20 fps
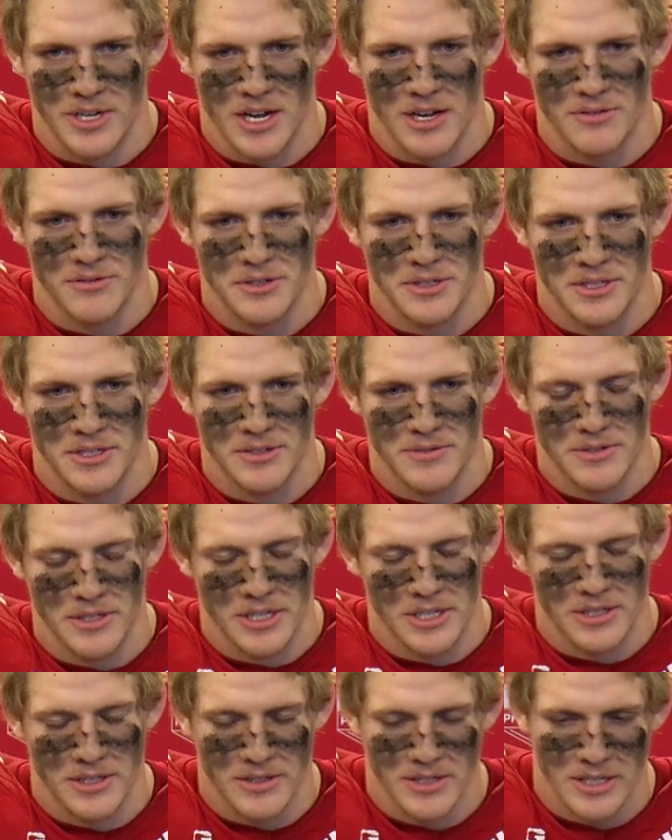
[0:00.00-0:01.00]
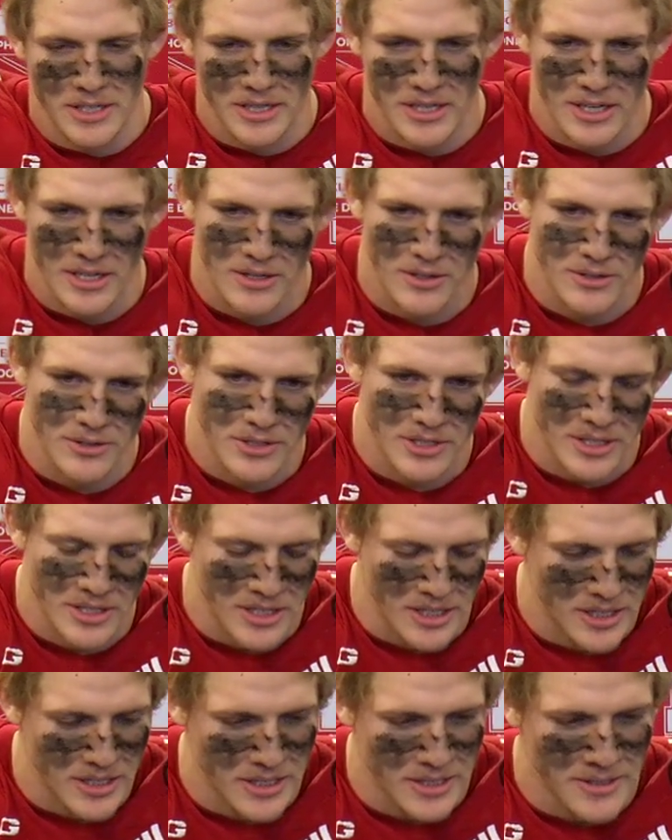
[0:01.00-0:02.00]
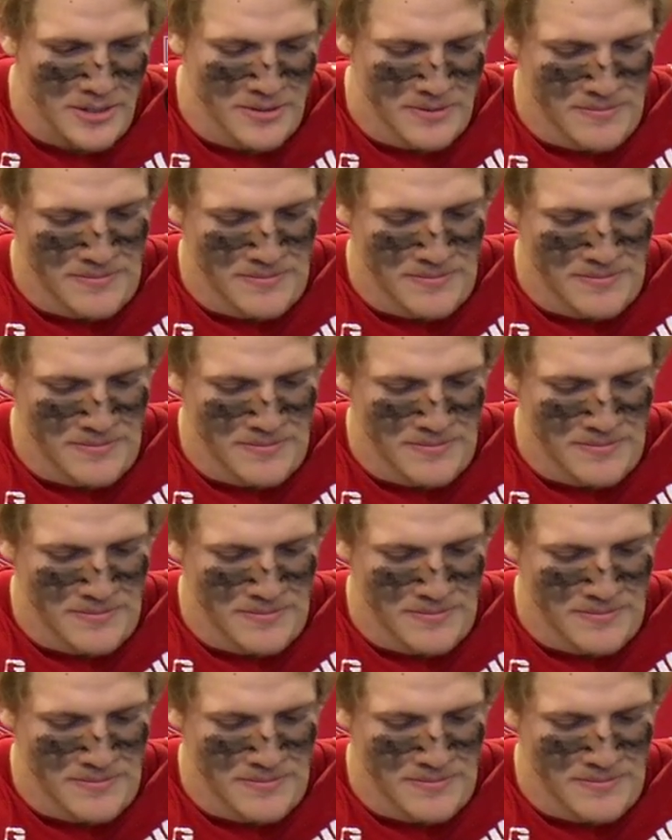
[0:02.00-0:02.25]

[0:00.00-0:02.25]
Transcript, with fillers: offense. Get get that close, sneak it in.